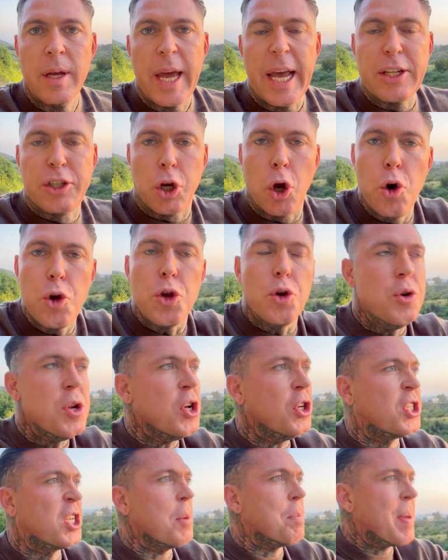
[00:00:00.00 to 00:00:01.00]
It's who you
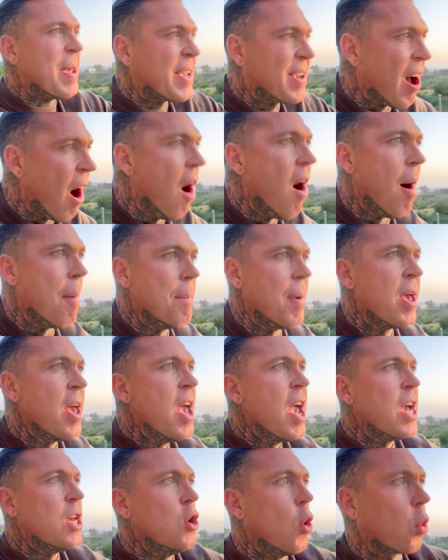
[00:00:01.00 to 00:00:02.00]
need to become
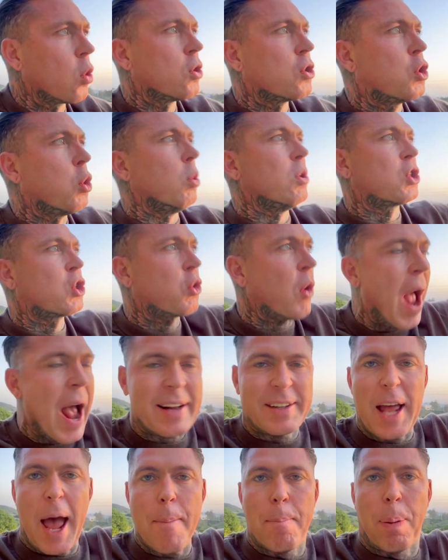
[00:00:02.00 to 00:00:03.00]
in order to
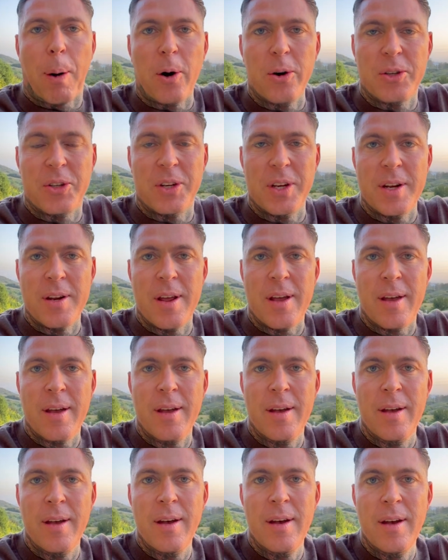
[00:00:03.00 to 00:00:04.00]
attract that person.
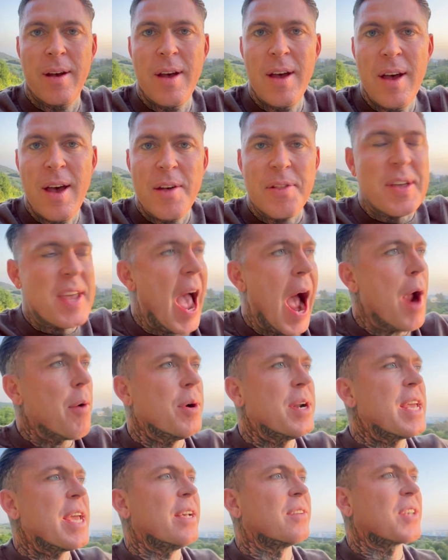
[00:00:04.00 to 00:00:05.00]
The
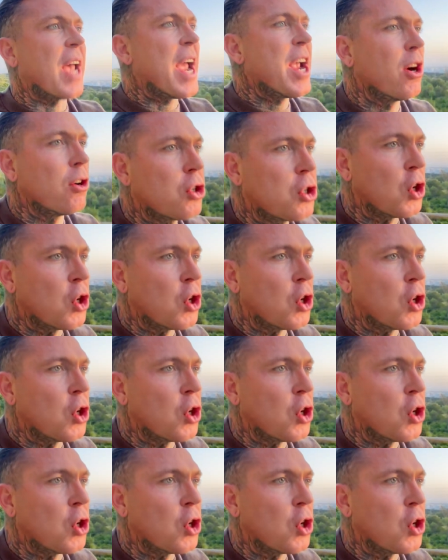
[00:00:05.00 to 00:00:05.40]
irony is, I hear